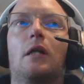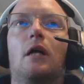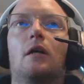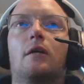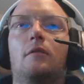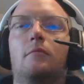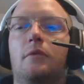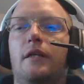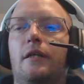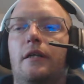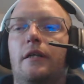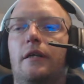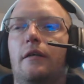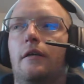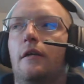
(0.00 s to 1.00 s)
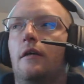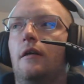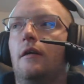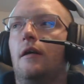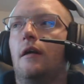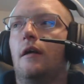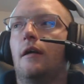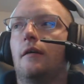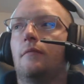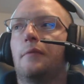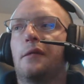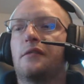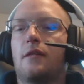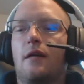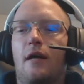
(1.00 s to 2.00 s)
block completely,
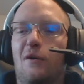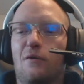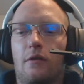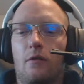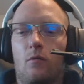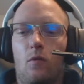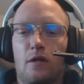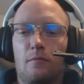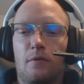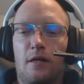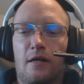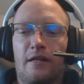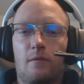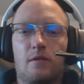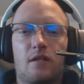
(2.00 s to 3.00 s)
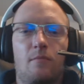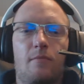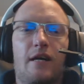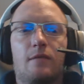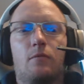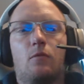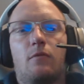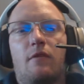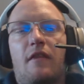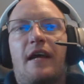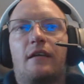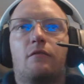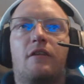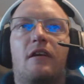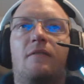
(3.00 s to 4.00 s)
because I ordered the water block that was compatible with
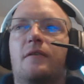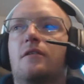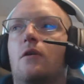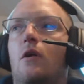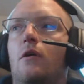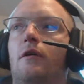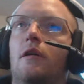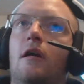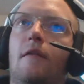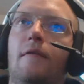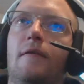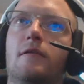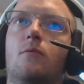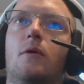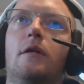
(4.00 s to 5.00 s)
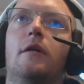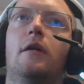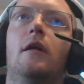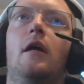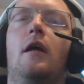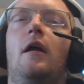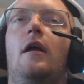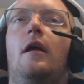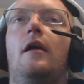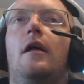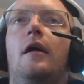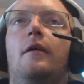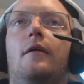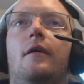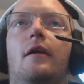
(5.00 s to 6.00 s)
that graphics card and not this one.
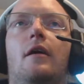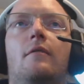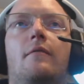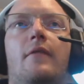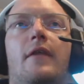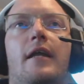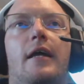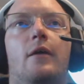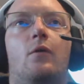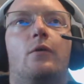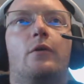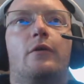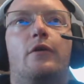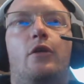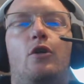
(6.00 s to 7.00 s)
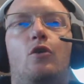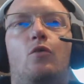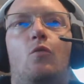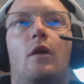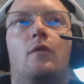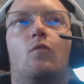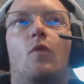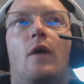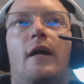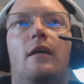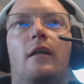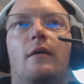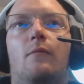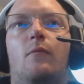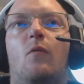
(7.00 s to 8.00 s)
And then I ordered the new one
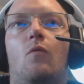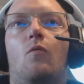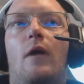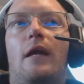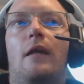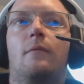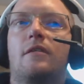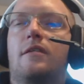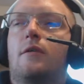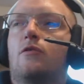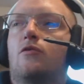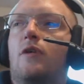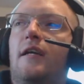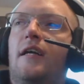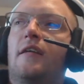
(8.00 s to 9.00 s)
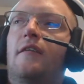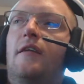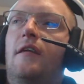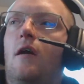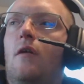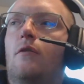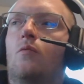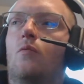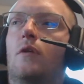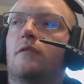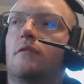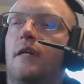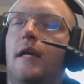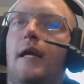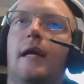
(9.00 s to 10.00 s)
while I was still trying to get the other
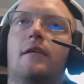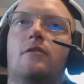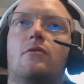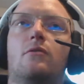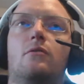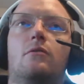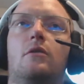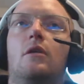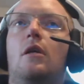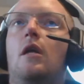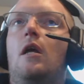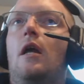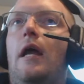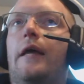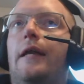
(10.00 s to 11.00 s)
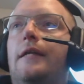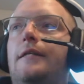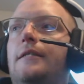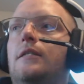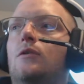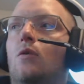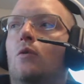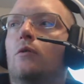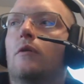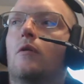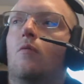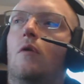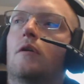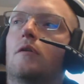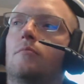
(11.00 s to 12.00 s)
one canceled, and I didn't order the
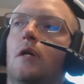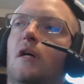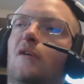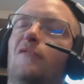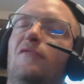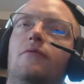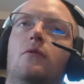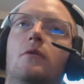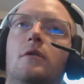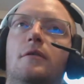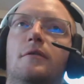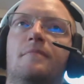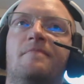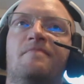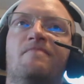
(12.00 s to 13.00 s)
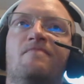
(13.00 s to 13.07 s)
water block for